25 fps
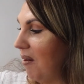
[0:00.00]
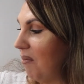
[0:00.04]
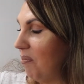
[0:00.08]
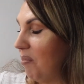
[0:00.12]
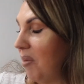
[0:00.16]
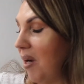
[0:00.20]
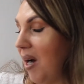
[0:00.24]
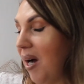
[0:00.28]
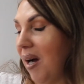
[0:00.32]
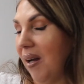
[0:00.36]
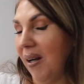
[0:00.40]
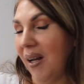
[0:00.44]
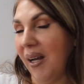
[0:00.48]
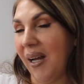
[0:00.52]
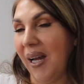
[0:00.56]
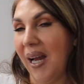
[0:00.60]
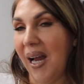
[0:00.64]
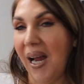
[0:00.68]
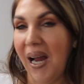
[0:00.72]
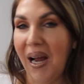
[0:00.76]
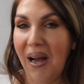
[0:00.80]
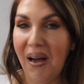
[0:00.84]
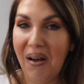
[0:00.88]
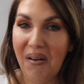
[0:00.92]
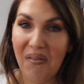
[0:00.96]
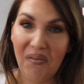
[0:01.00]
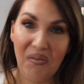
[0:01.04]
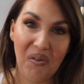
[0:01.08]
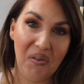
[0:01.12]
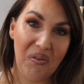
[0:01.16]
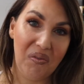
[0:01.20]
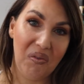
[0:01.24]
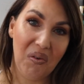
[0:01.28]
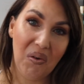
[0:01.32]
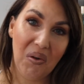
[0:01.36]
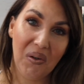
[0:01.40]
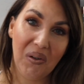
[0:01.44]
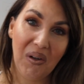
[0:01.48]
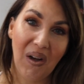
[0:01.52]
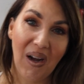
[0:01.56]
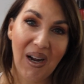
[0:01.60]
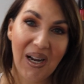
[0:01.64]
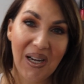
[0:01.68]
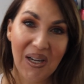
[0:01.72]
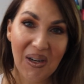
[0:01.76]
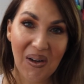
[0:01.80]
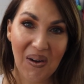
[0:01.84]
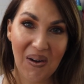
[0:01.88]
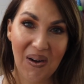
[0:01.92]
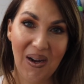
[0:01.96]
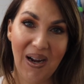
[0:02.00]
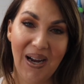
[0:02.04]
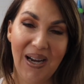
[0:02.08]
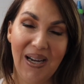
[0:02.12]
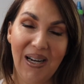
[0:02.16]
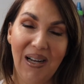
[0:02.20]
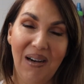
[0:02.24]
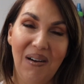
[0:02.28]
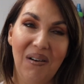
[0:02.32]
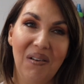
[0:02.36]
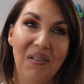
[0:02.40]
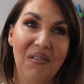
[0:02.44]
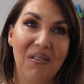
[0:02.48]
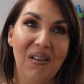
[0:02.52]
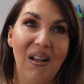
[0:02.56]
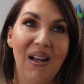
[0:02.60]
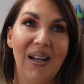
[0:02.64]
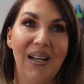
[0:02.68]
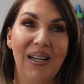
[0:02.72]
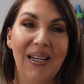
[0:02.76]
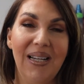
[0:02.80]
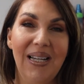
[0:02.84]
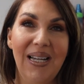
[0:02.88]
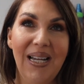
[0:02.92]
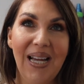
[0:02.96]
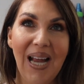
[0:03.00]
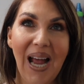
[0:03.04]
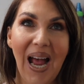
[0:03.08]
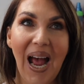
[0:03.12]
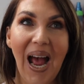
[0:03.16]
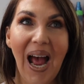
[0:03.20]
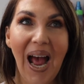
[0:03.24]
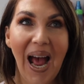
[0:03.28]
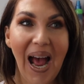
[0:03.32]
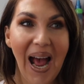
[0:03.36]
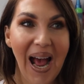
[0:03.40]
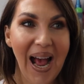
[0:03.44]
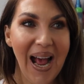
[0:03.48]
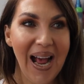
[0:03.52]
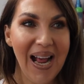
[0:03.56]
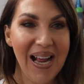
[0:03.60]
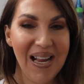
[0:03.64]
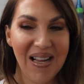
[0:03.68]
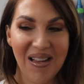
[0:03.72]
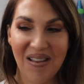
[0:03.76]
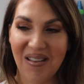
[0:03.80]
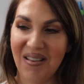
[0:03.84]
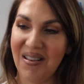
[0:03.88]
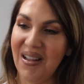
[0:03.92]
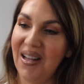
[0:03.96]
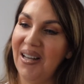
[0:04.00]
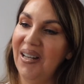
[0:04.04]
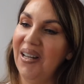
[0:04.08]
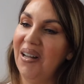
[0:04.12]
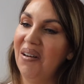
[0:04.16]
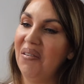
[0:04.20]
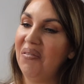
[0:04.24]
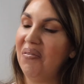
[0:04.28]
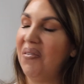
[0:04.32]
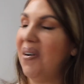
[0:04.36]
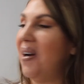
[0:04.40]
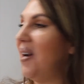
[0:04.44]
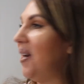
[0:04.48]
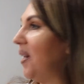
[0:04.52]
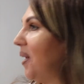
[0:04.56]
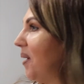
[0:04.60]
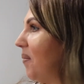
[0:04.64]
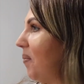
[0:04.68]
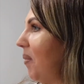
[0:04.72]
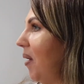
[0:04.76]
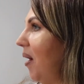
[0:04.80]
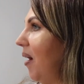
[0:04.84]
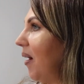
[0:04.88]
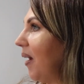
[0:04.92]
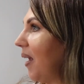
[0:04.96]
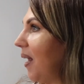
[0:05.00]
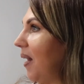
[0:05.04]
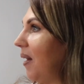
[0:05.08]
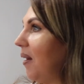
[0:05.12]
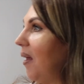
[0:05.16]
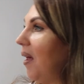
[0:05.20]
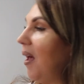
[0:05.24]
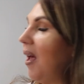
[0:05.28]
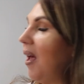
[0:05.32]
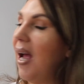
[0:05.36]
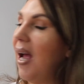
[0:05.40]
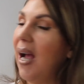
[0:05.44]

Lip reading: But I don't care. For $4.99, I was like, yes! I love finding a bargain.